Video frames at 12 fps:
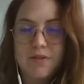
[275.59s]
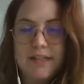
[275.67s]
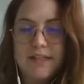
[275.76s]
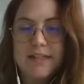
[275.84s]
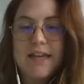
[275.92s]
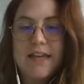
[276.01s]

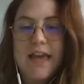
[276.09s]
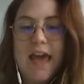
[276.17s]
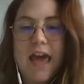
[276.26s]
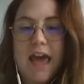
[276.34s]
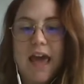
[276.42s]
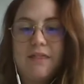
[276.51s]
and
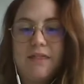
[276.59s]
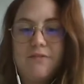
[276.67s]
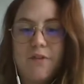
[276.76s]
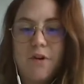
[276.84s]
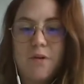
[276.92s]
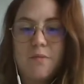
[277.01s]
forms
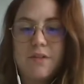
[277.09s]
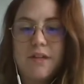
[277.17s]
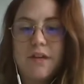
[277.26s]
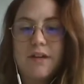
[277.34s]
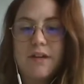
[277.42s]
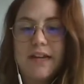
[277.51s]

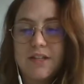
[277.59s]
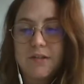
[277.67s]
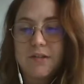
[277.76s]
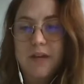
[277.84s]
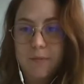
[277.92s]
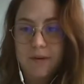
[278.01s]
calcium carbonate,